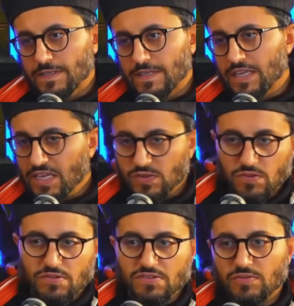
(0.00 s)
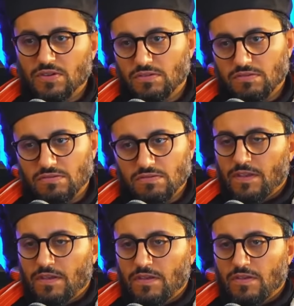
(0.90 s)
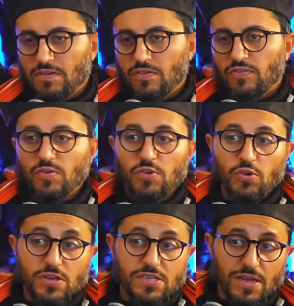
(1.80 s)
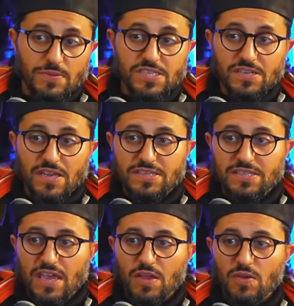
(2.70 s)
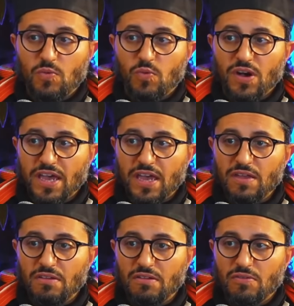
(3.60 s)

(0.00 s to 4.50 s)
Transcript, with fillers: and that's what they're doing. So, New York Times today saying why